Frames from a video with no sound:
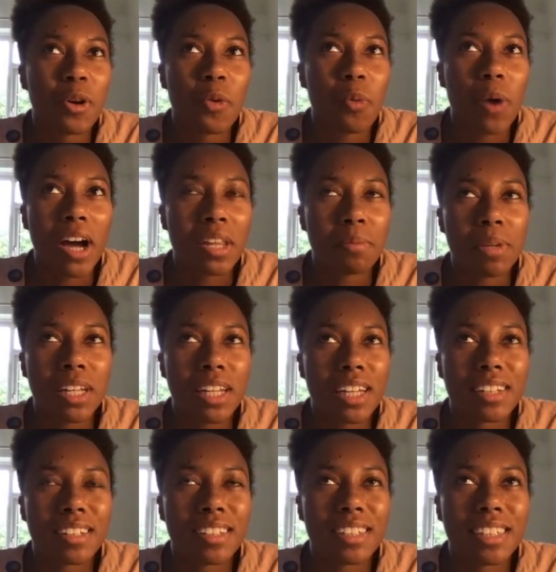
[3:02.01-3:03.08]
why the
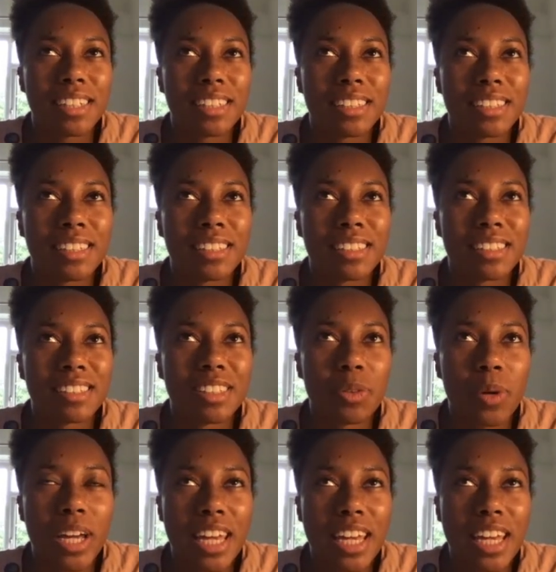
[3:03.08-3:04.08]
media is the way it